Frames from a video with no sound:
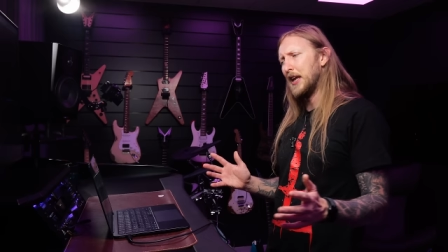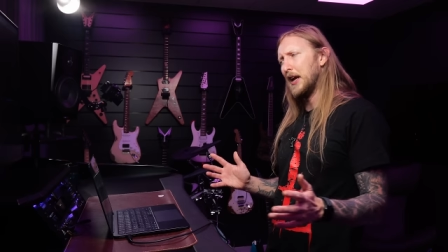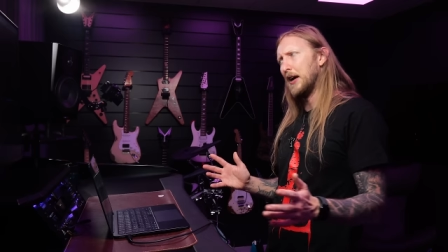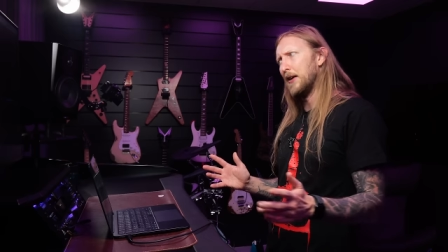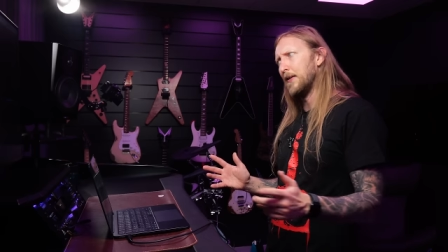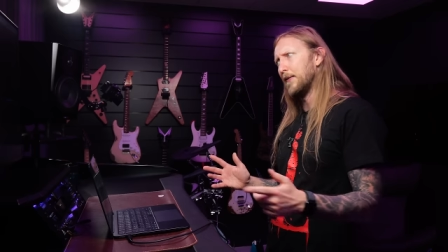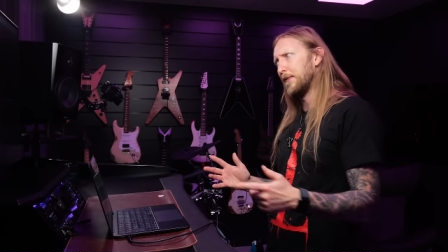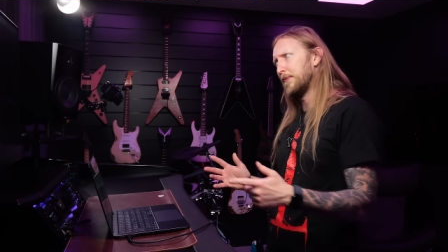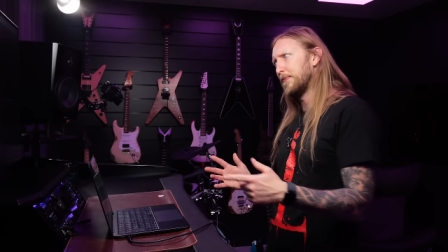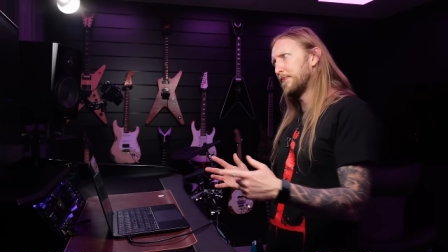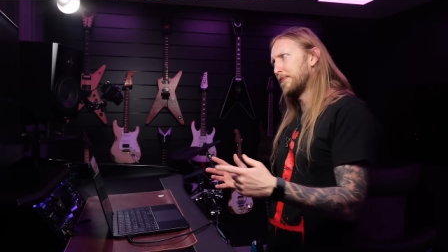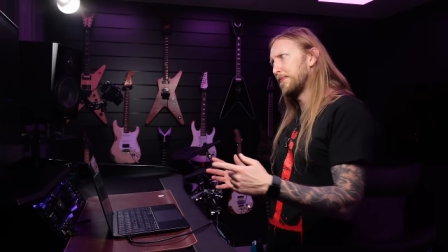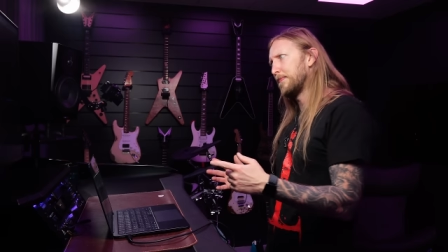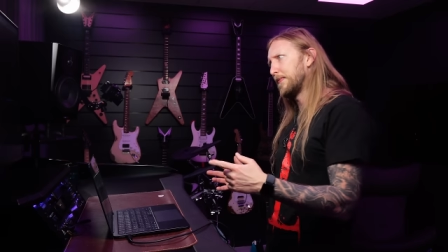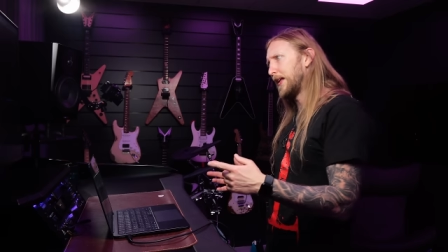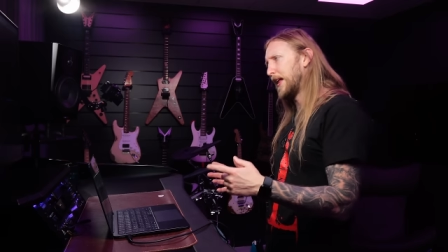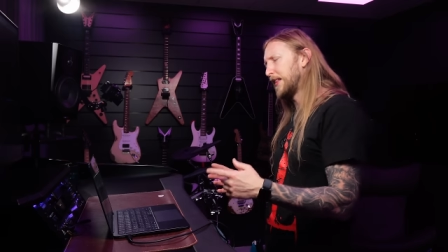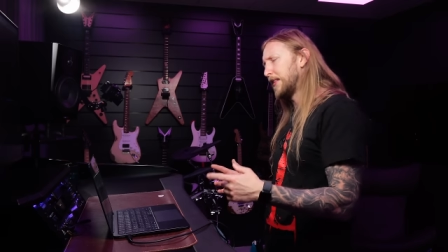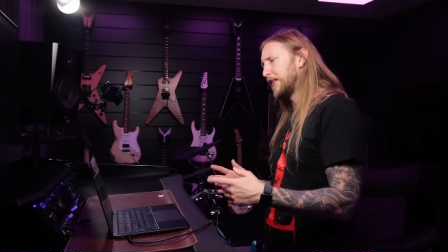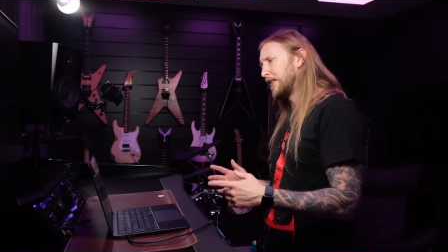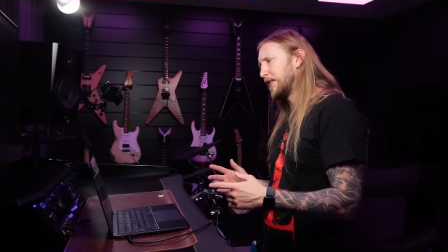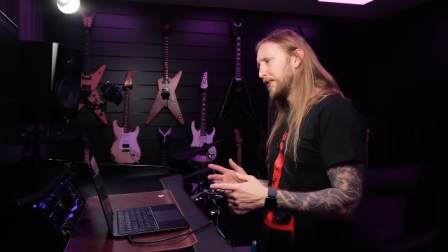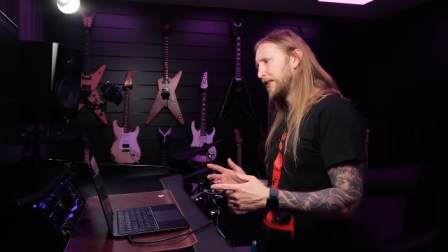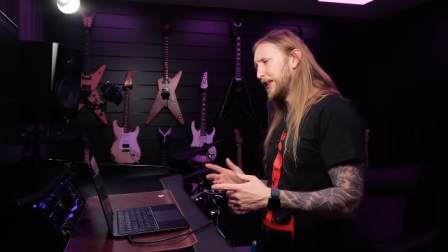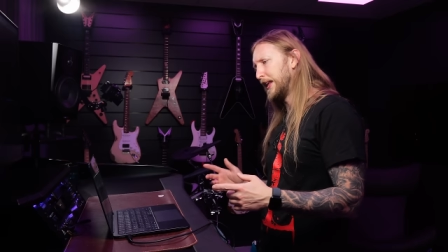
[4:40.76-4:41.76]
you know,
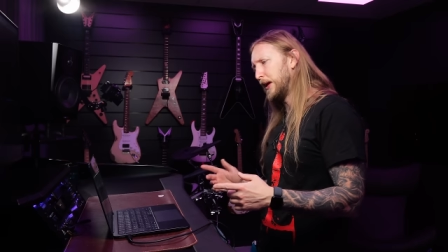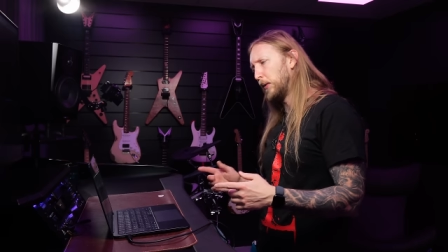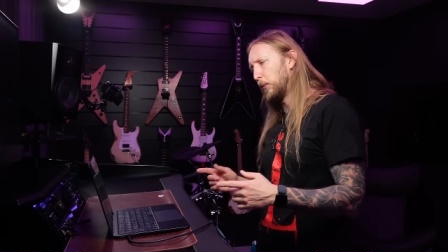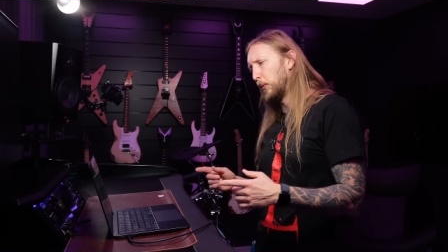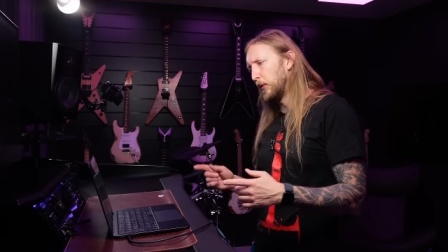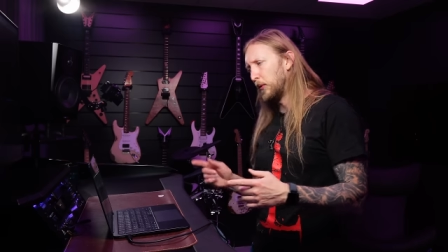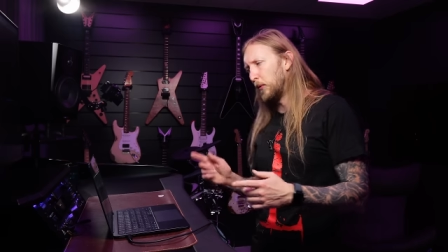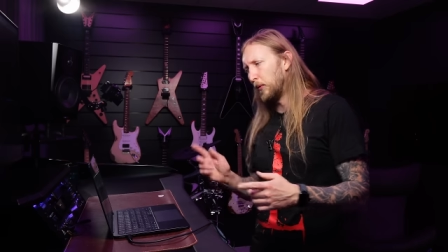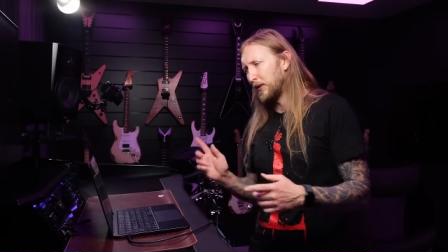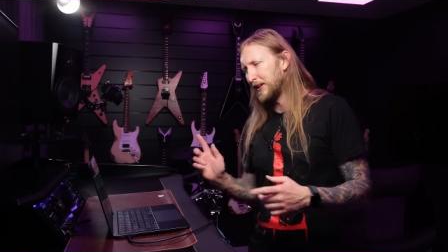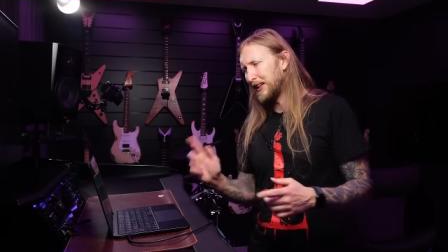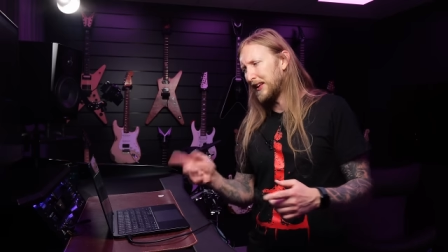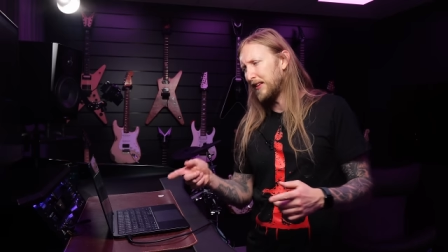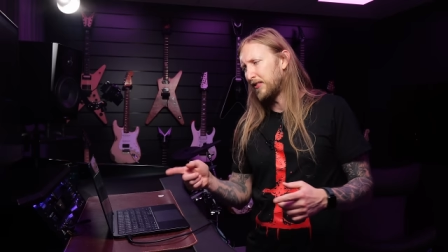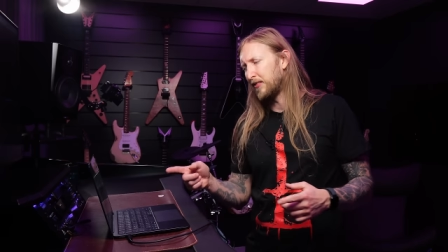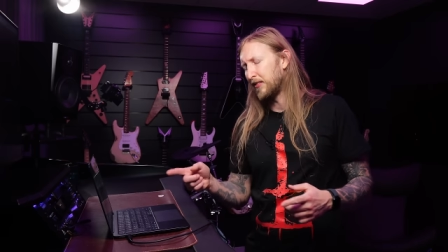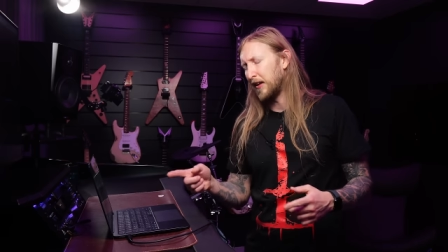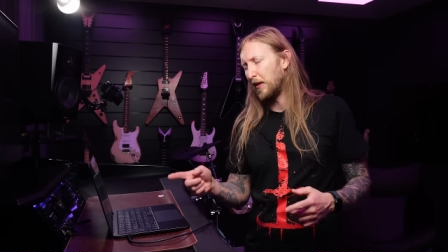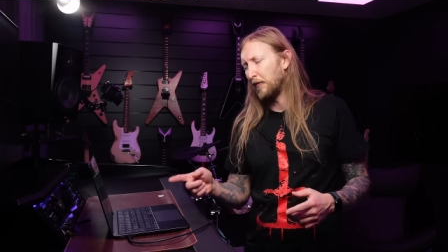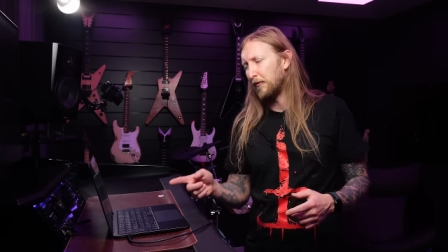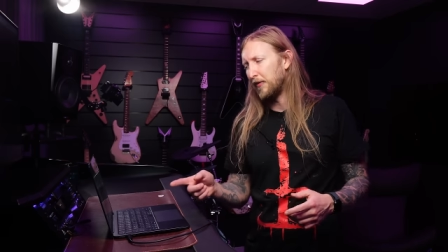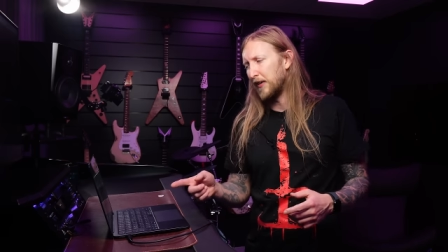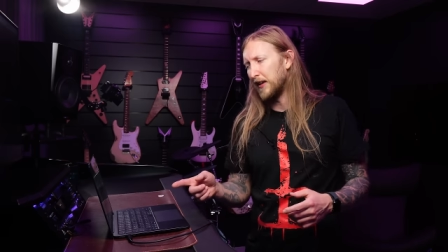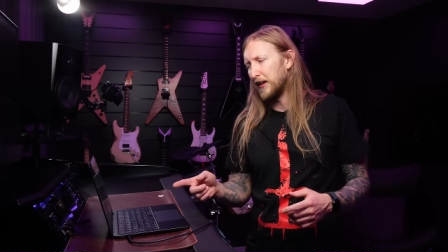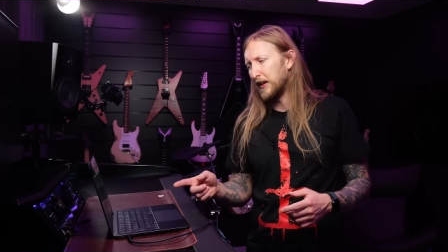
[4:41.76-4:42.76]
that he would release
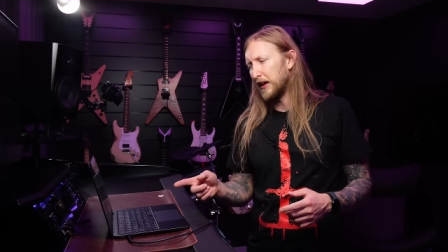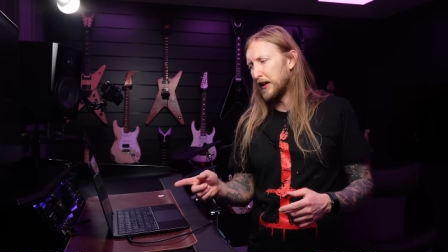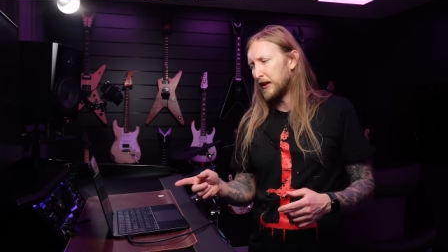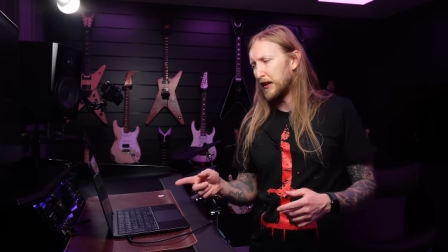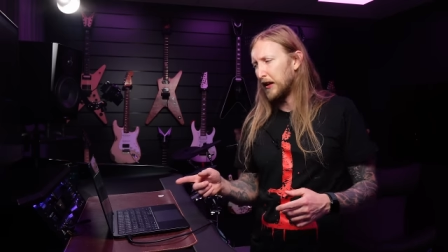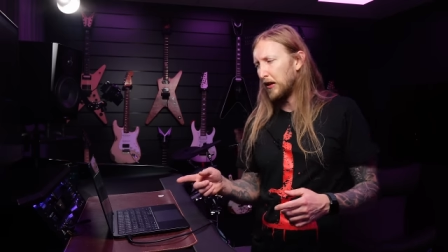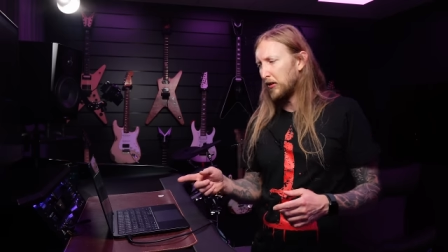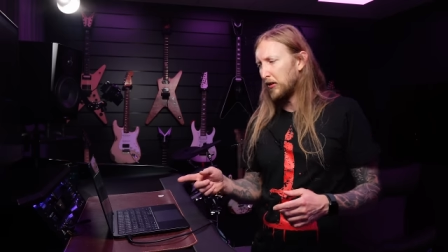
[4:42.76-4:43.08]
something like